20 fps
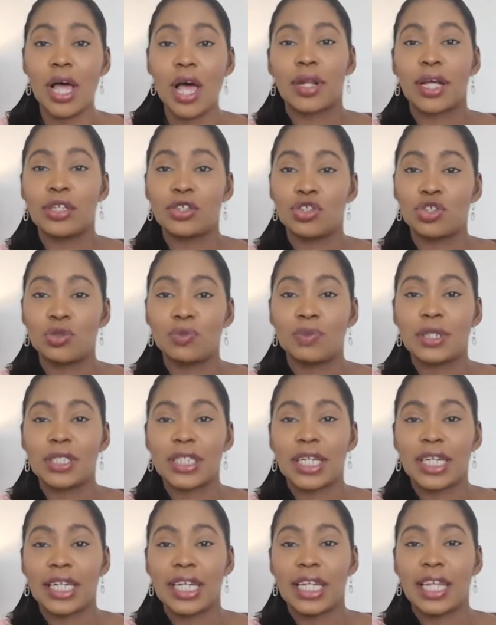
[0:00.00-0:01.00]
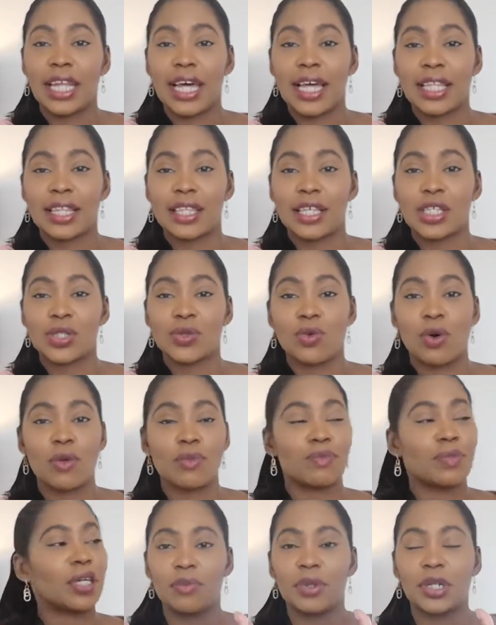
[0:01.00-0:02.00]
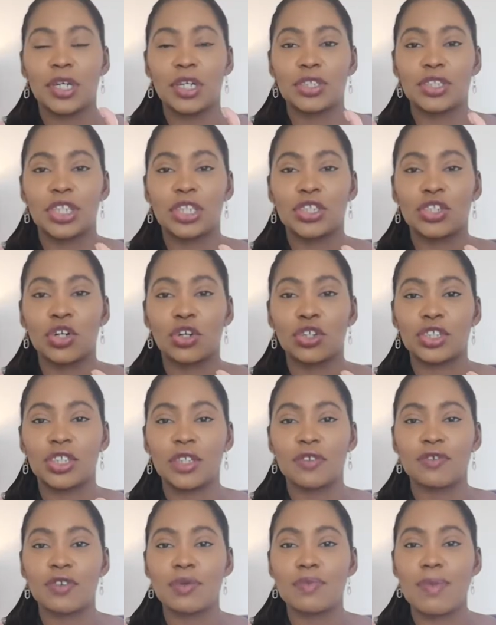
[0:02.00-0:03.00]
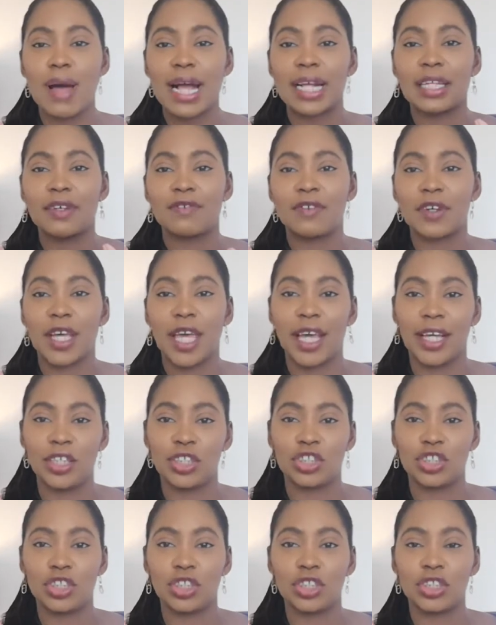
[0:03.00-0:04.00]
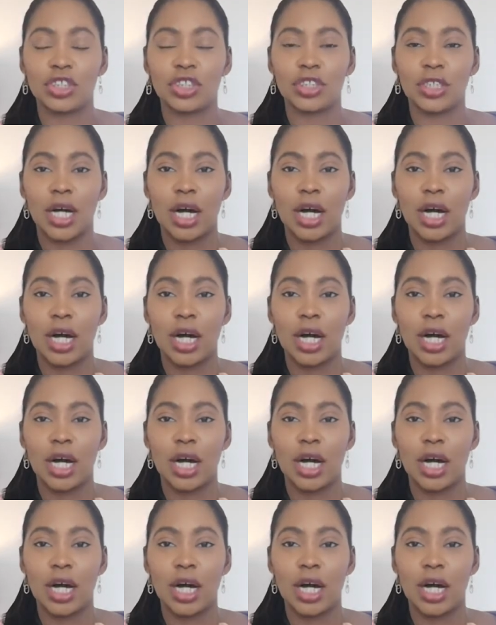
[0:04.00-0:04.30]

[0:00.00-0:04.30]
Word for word: But I do particularly like this one because it's got different magnifications.